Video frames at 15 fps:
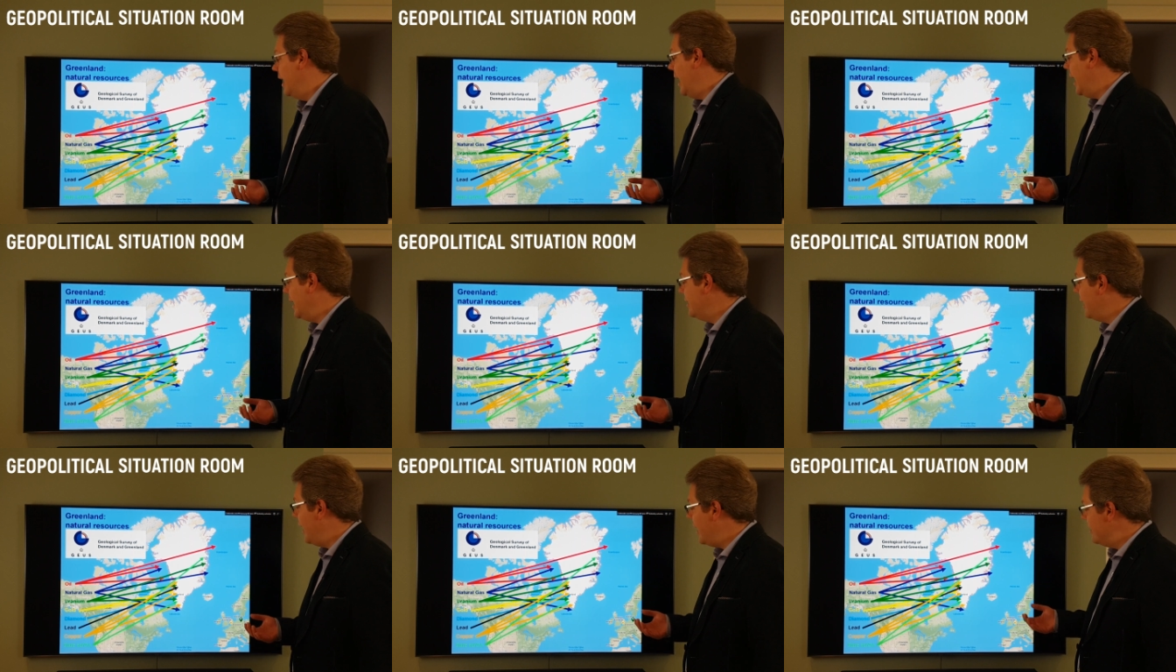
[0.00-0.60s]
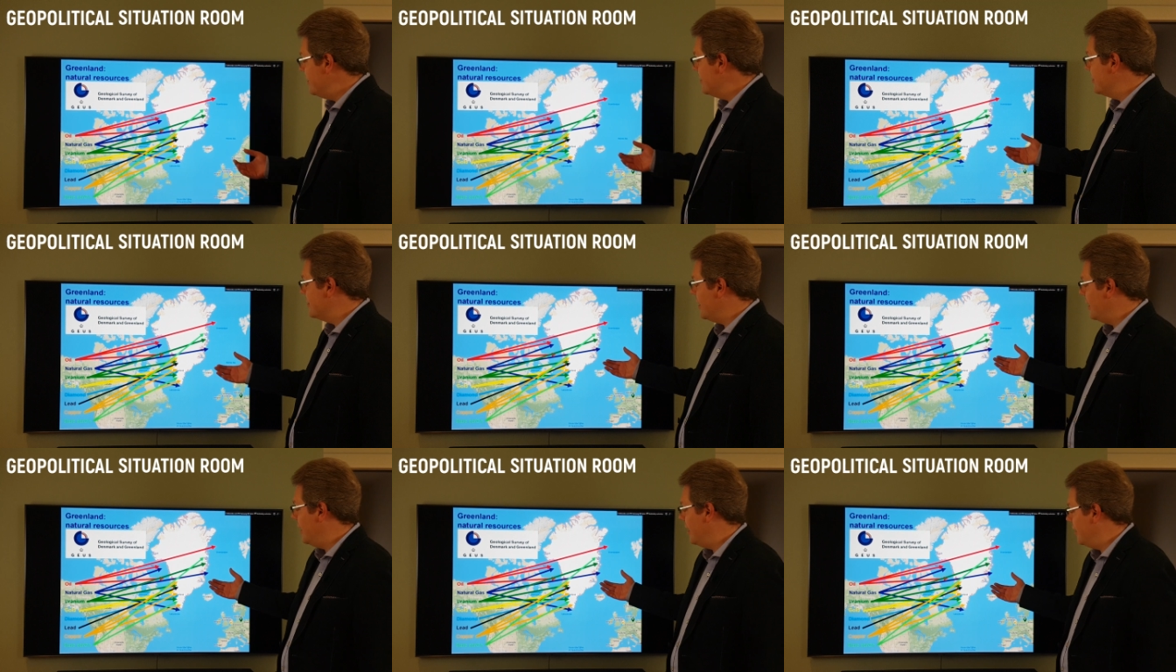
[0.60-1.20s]
And hence,
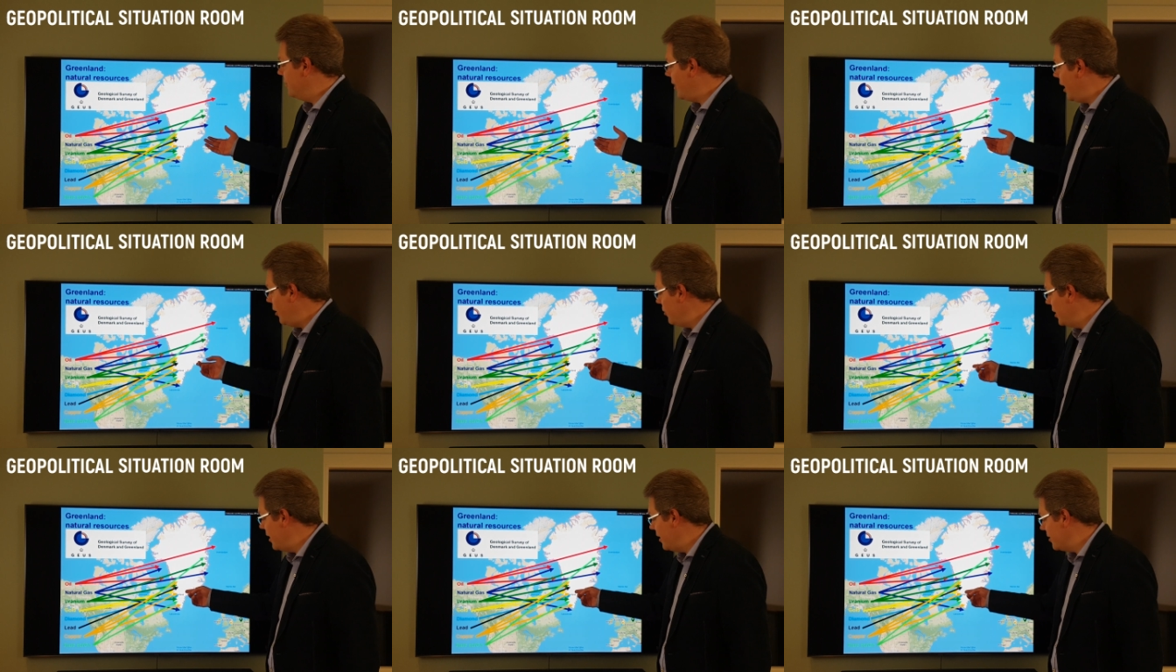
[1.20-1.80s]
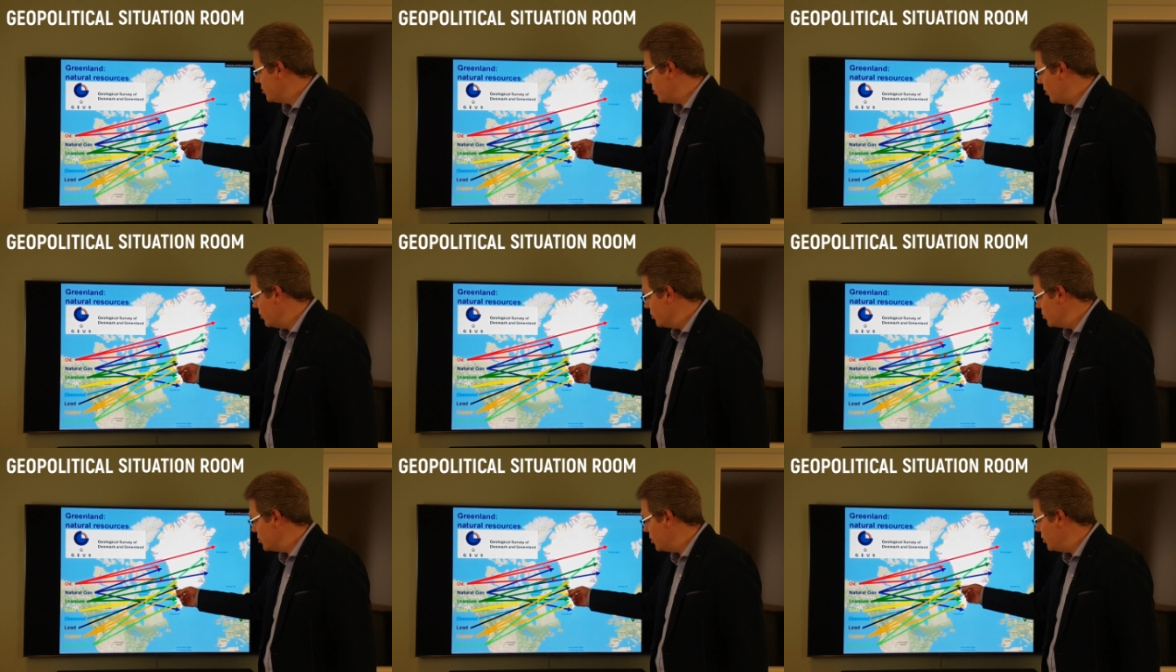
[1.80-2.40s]
now he has
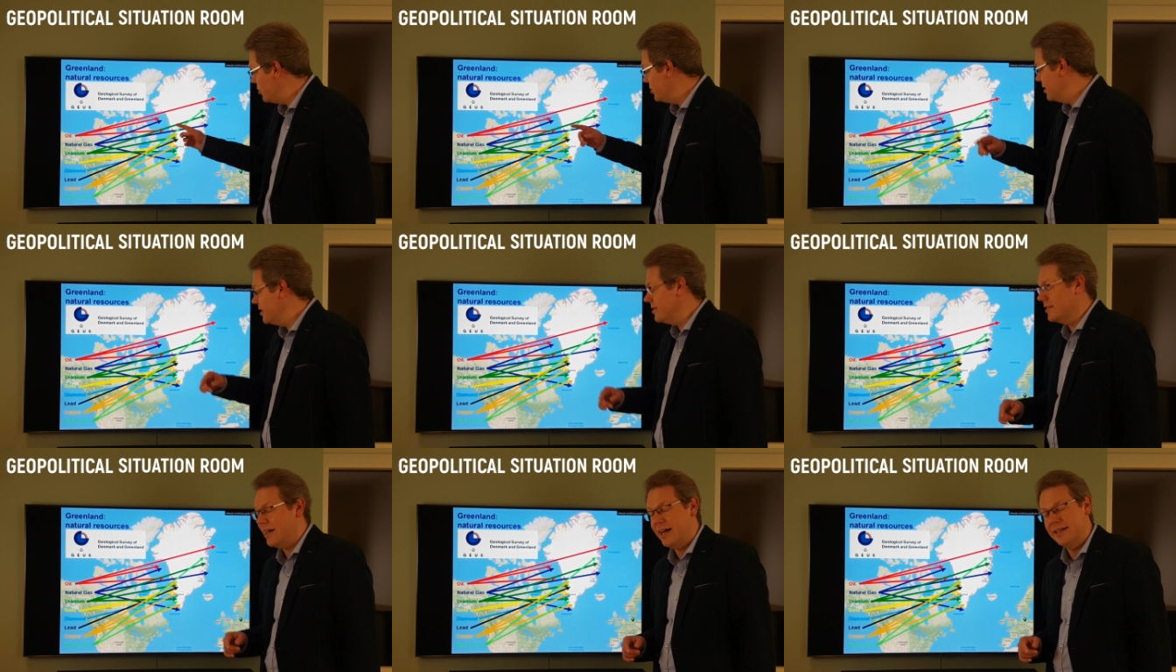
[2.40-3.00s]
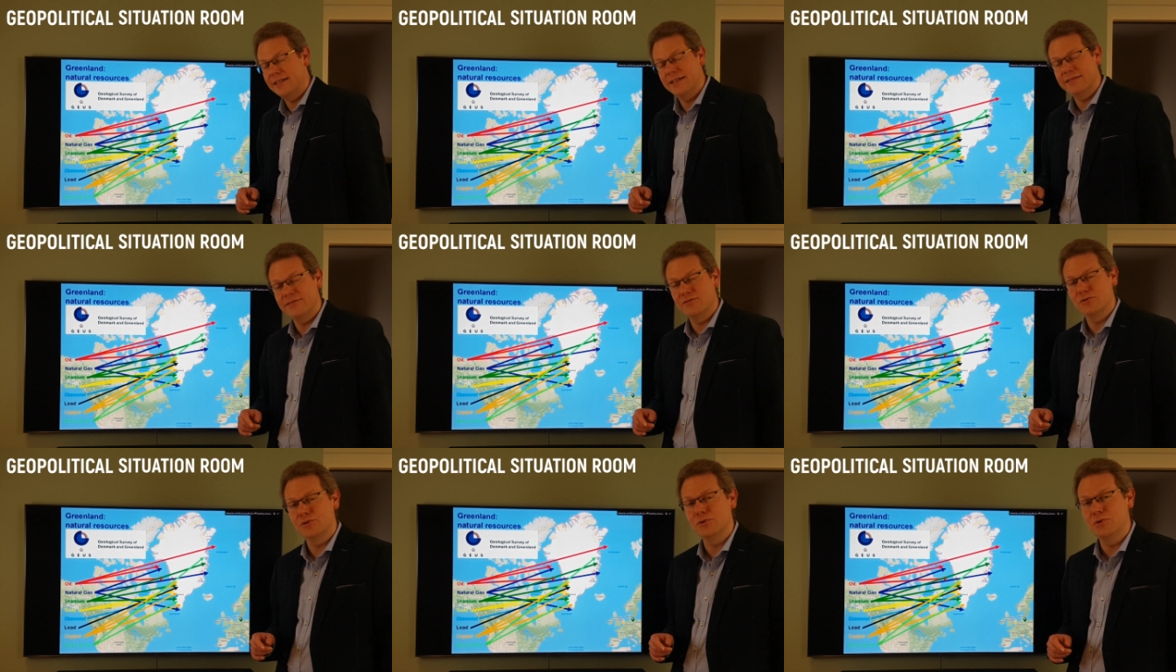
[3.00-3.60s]
also
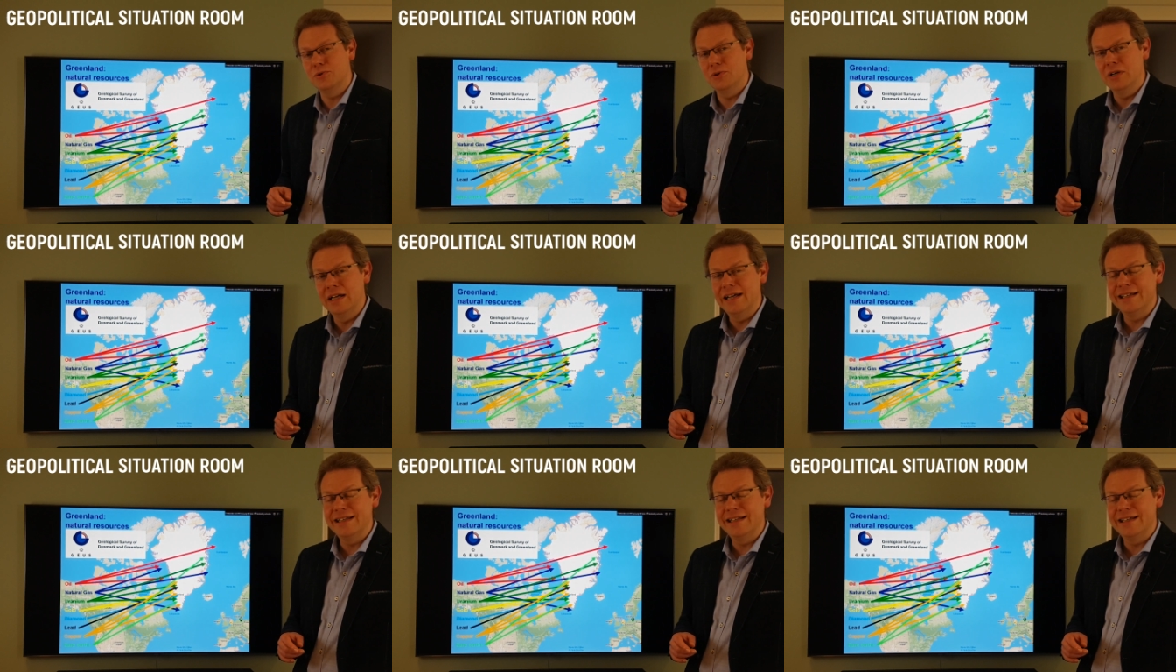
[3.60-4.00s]
decided to